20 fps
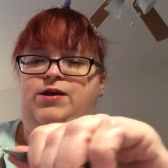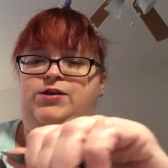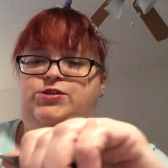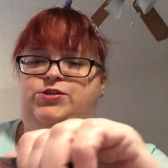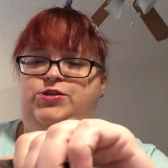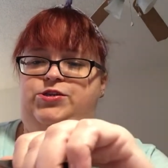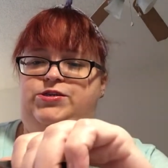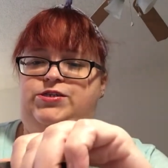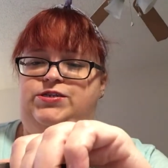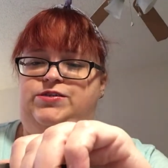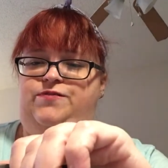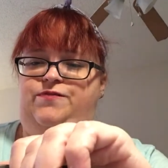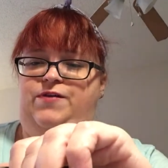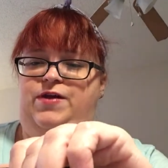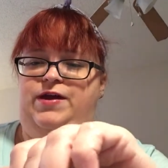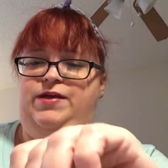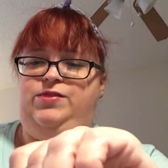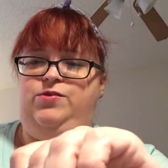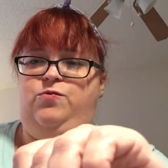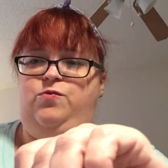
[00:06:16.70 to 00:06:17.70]
So you just
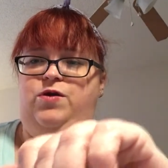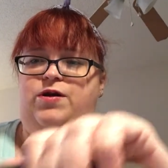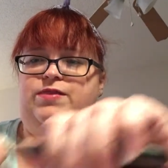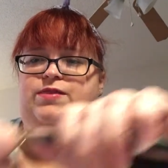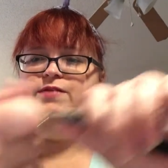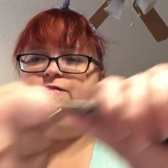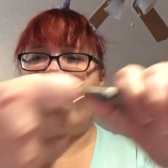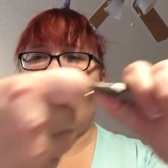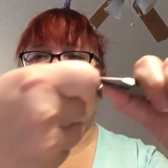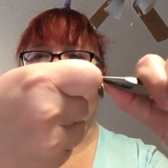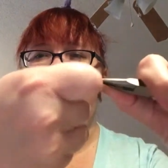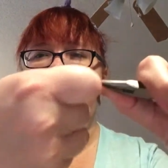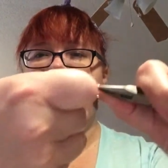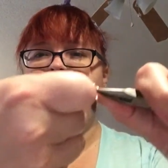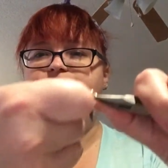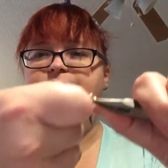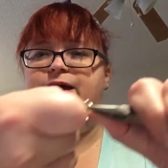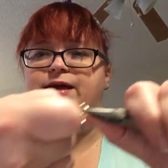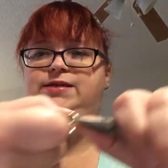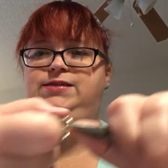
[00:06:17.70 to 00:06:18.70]
find the one that fits
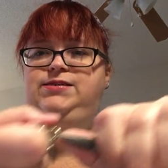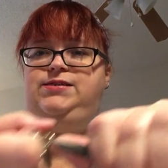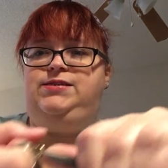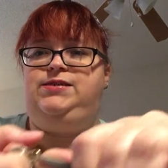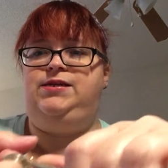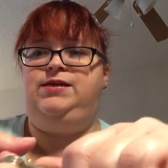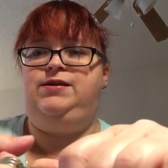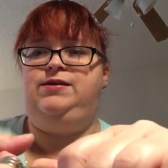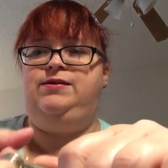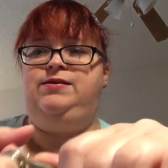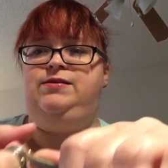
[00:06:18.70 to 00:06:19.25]
best.